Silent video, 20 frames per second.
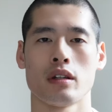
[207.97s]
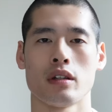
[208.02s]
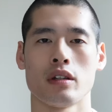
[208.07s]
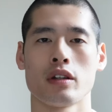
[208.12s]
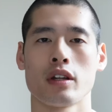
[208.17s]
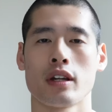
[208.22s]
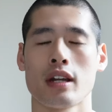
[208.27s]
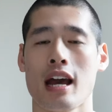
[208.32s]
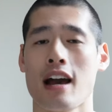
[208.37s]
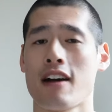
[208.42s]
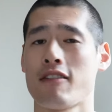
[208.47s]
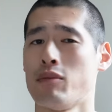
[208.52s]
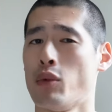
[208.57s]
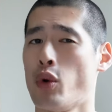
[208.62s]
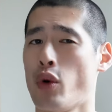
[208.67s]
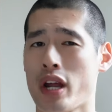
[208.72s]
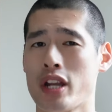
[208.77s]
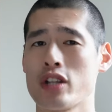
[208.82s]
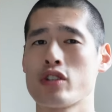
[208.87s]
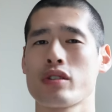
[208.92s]
You're gonna have
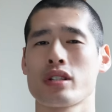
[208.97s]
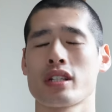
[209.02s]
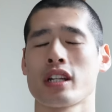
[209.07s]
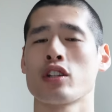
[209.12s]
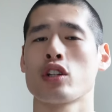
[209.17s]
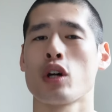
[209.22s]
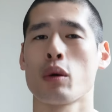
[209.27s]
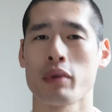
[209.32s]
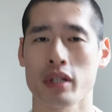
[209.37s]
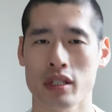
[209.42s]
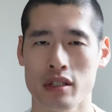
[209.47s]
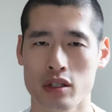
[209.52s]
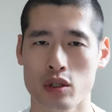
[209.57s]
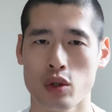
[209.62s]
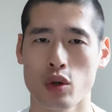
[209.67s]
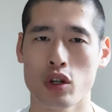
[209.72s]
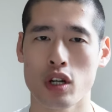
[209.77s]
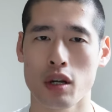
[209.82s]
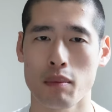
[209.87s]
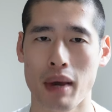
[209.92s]
more interesting topics to
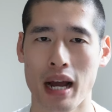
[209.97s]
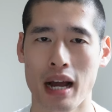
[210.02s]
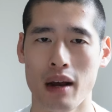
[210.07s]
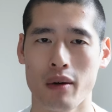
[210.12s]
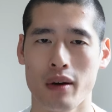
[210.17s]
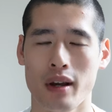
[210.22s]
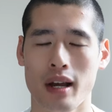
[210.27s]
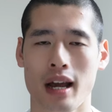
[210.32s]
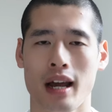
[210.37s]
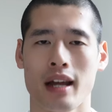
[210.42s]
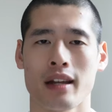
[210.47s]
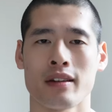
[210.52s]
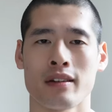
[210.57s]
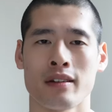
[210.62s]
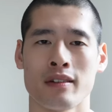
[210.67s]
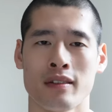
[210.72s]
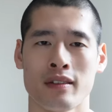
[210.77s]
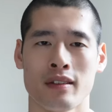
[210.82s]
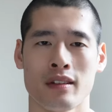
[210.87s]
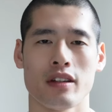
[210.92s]
talk about, and
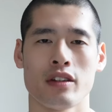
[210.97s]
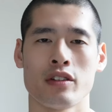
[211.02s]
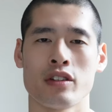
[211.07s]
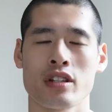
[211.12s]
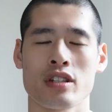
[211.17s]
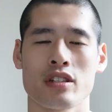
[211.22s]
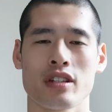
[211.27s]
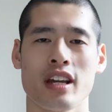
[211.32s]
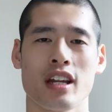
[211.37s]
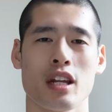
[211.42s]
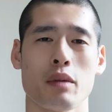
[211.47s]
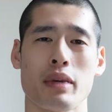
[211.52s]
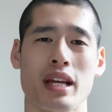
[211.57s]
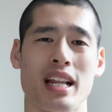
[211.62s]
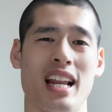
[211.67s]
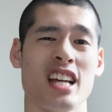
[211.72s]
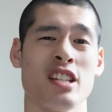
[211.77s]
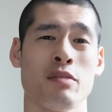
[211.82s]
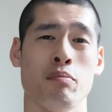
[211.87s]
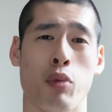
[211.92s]
you're just gonna be
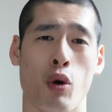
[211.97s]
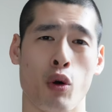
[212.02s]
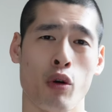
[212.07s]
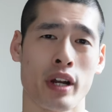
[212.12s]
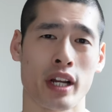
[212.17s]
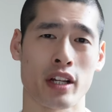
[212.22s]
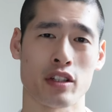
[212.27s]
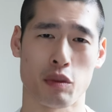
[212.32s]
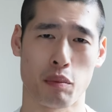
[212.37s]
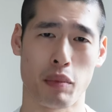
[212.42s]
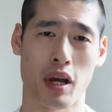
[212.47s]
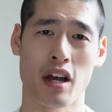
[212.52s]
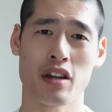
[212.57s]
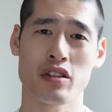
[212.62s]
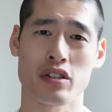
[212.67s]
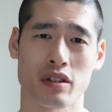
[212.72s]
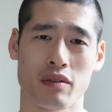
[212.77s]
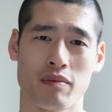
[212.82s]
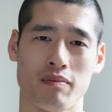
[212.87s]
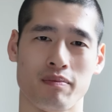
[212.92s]
less boring as a person.